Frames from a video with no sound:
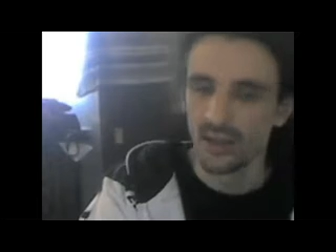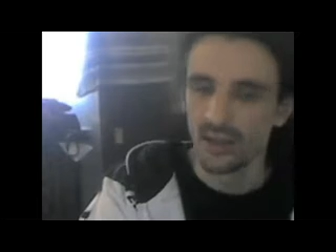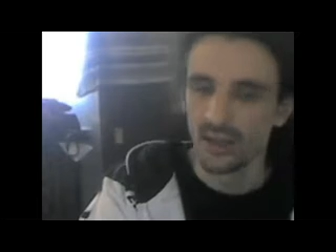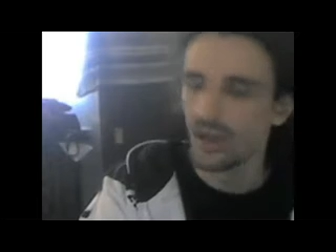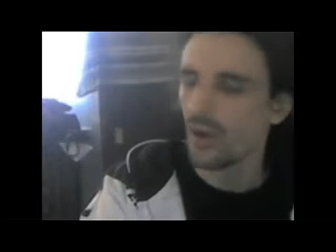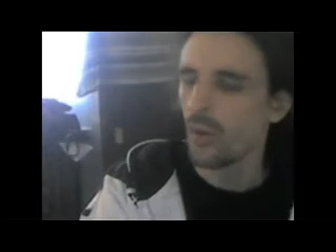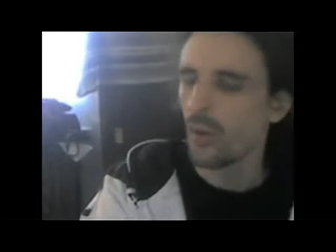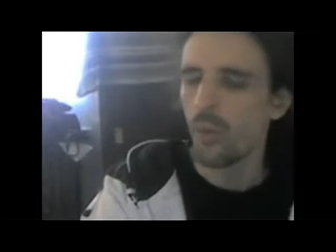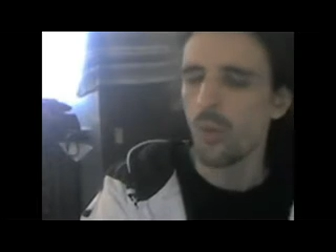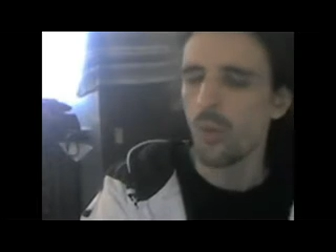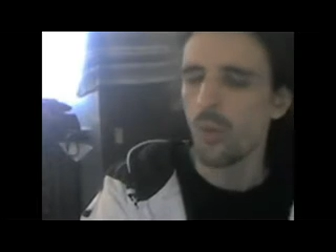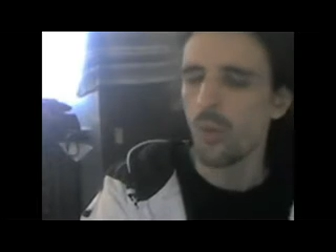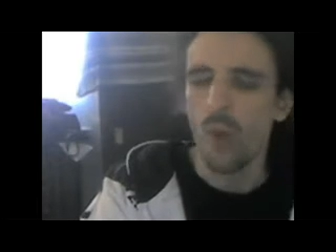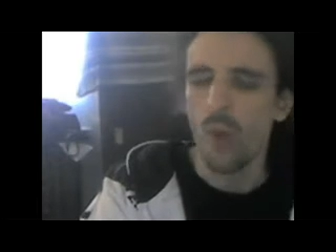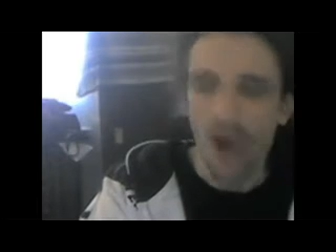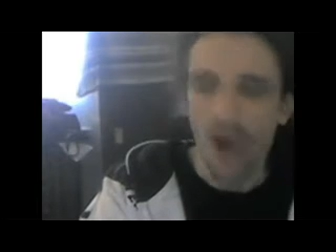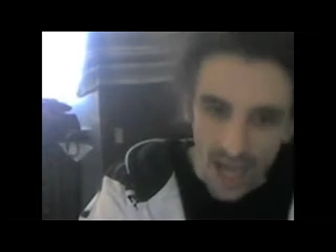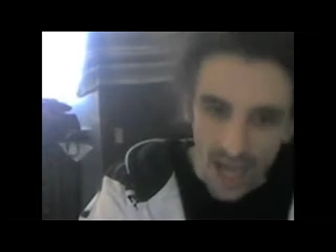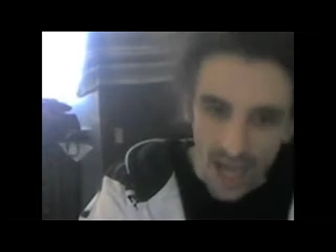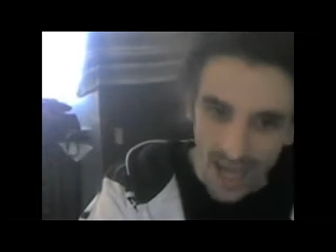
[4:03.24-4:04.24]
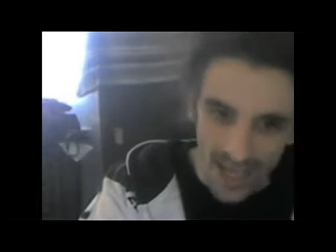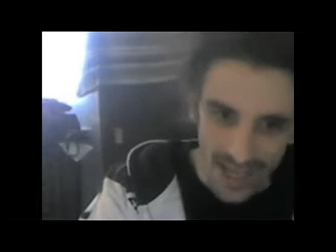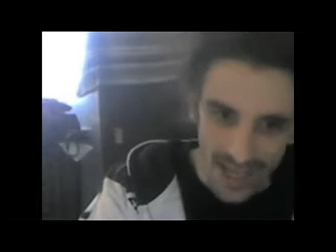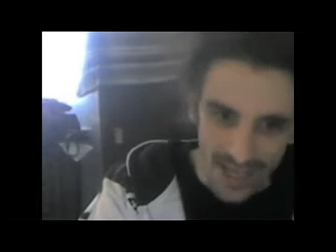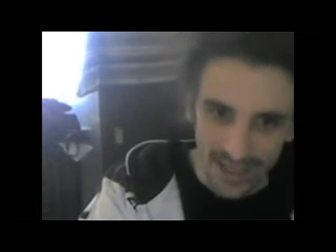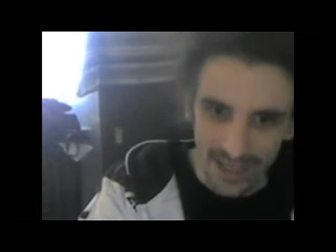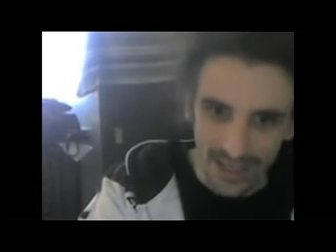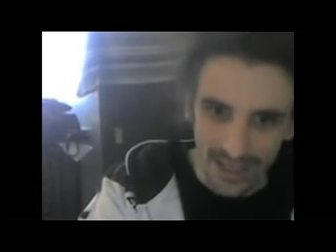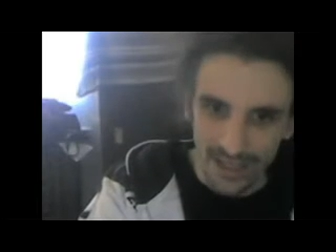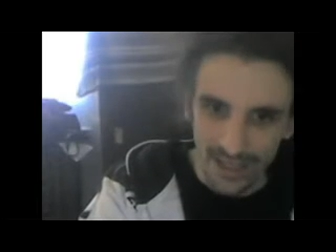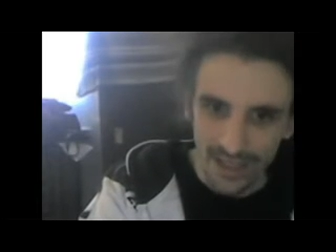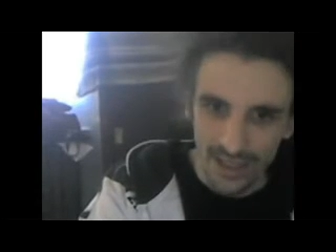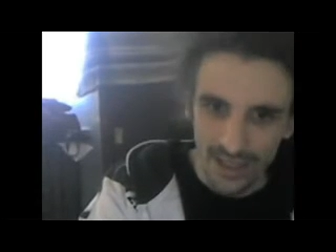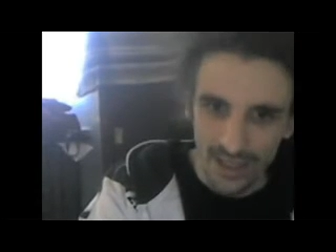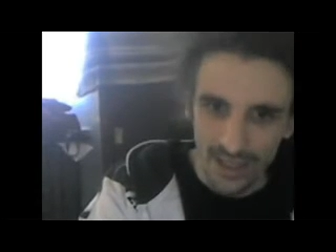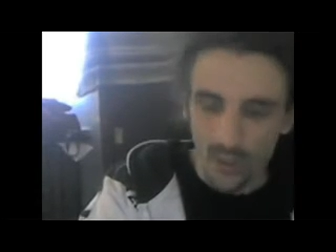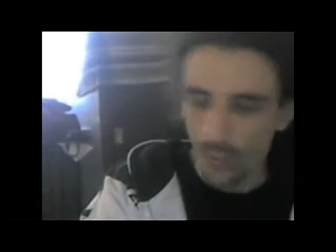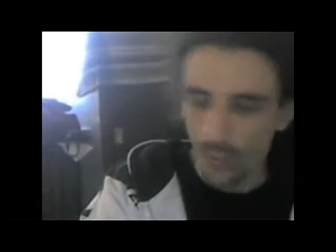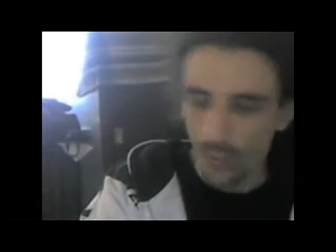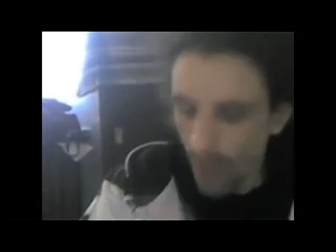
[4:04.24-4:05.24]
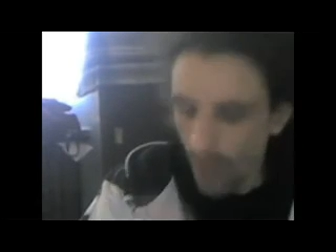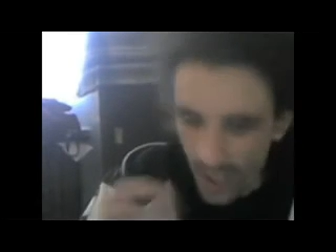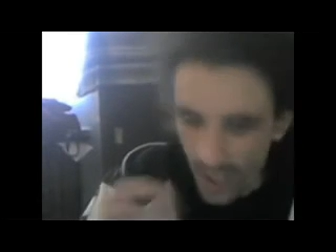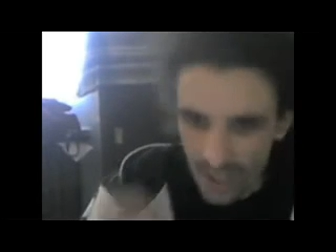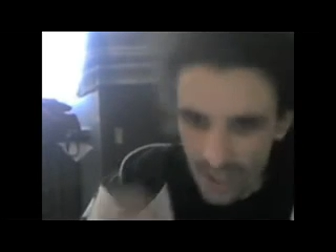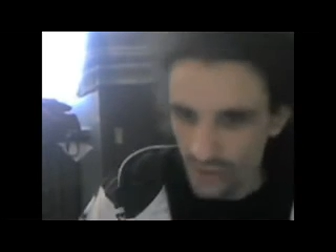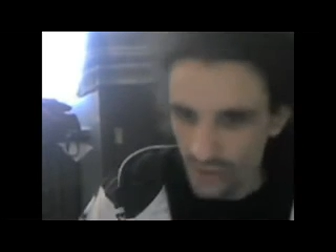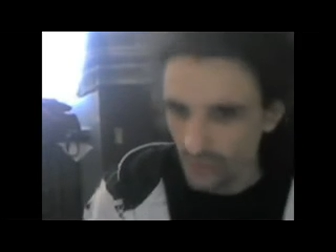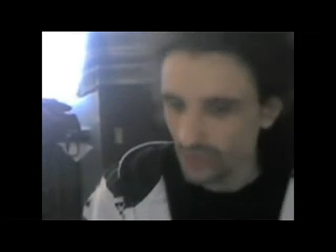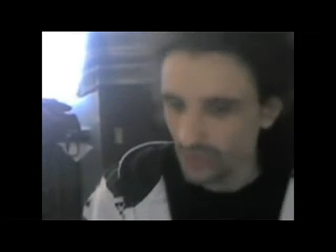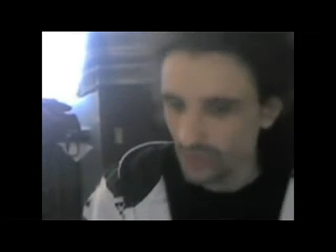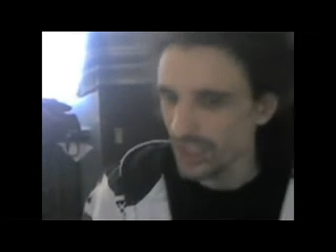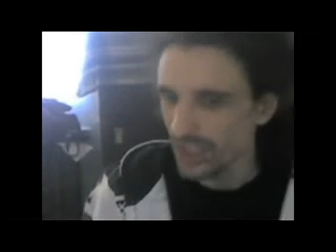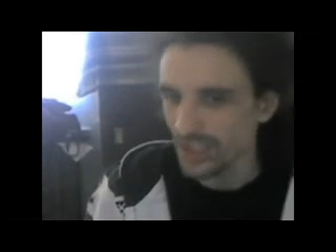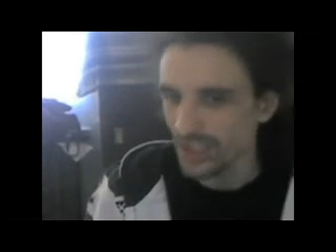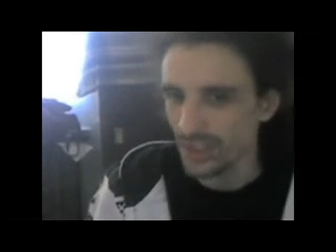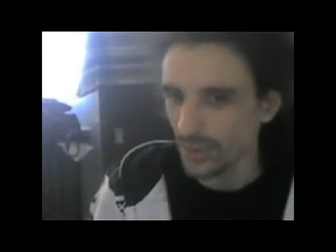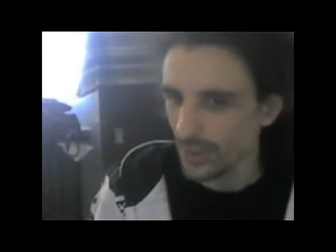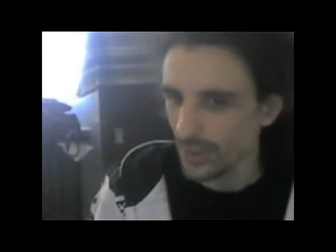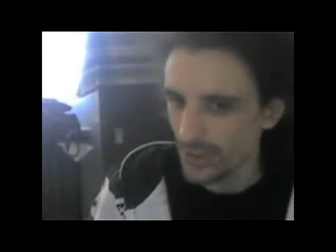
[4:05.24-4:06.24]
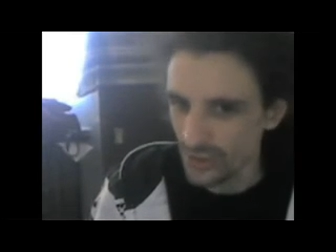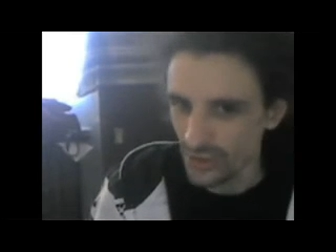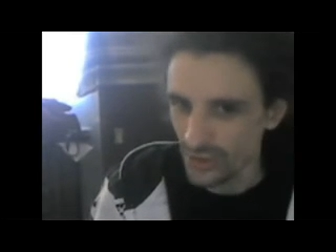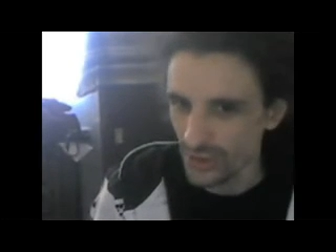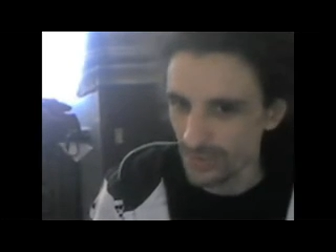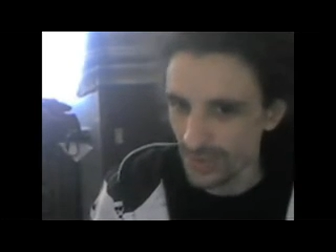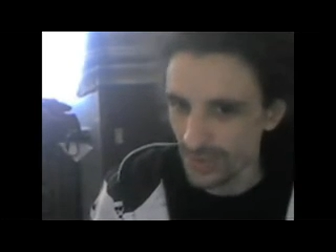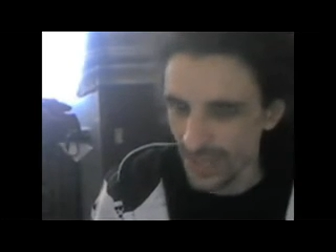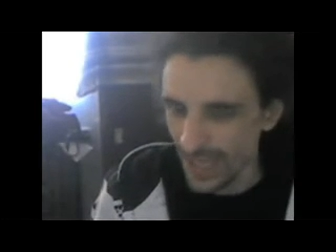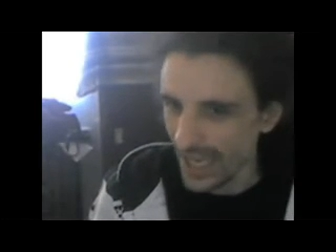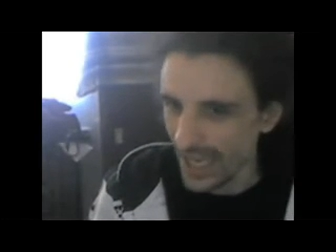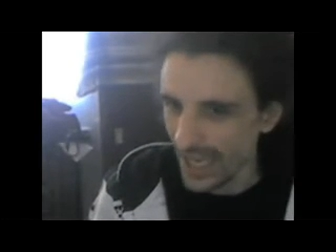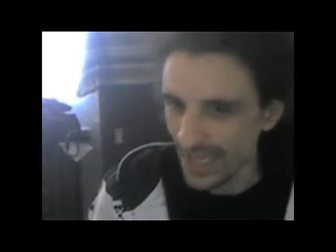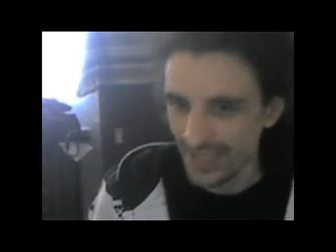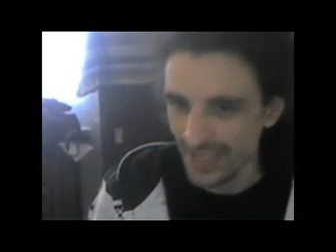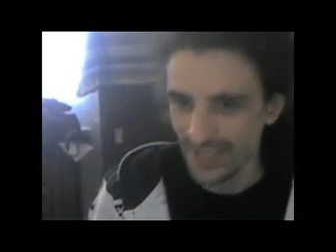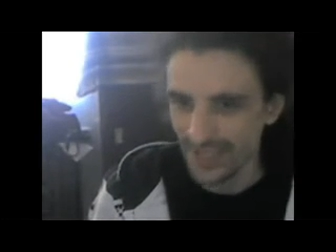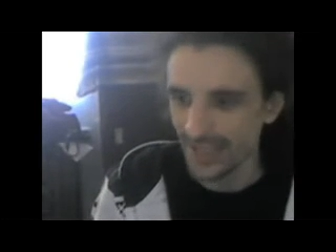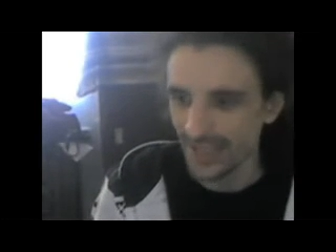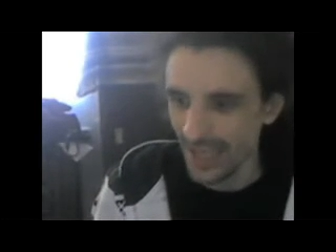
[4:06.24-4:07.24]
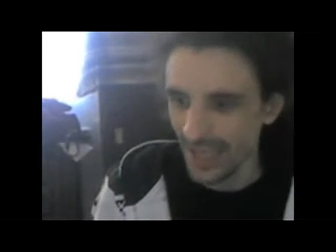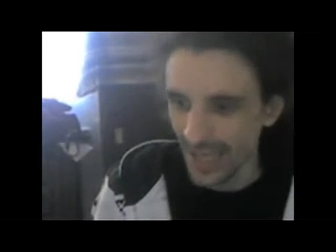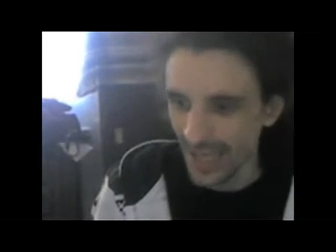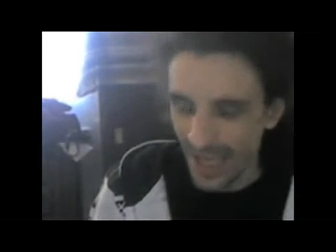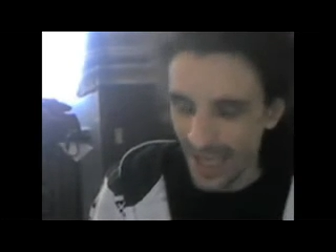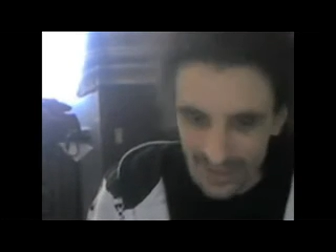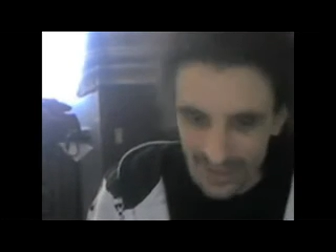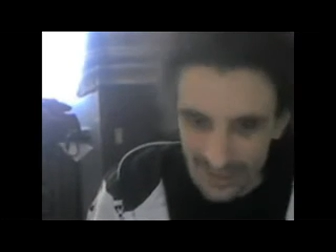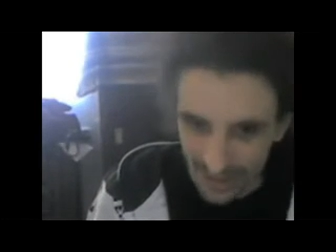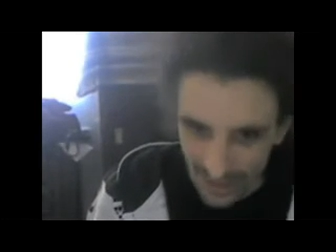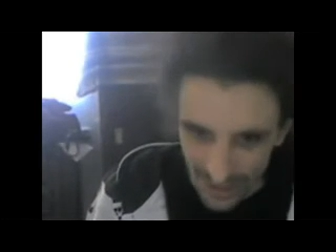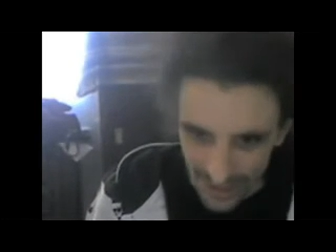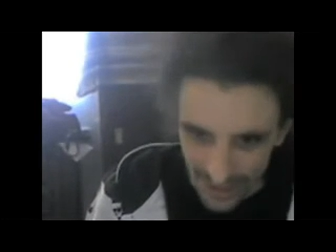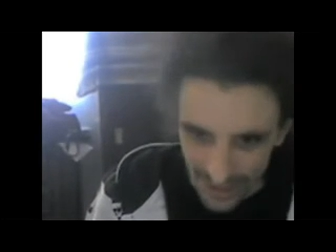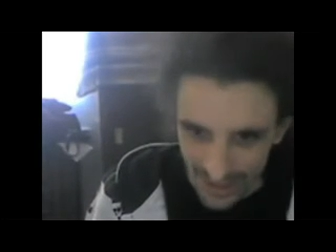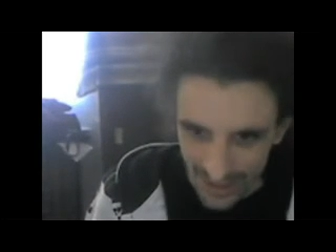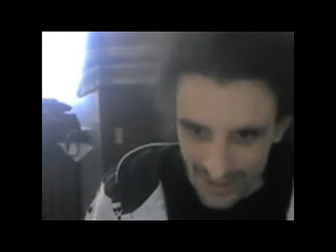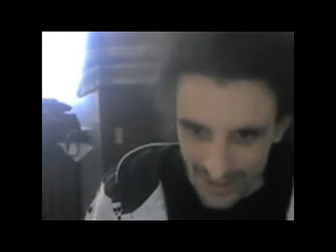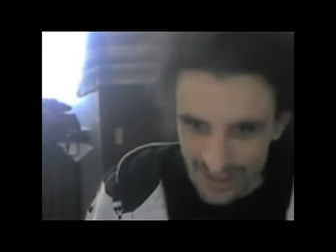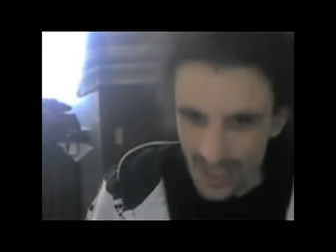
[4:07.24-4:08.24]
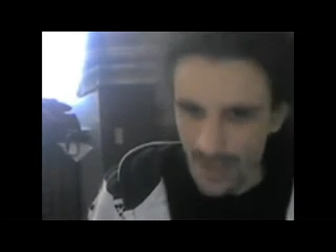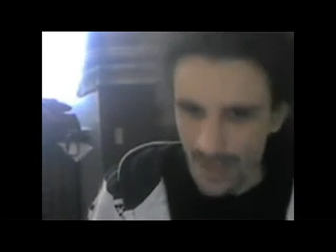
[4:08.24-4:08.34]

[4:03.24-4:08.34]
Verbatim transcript: Why? Why should these questions be asked and analysed?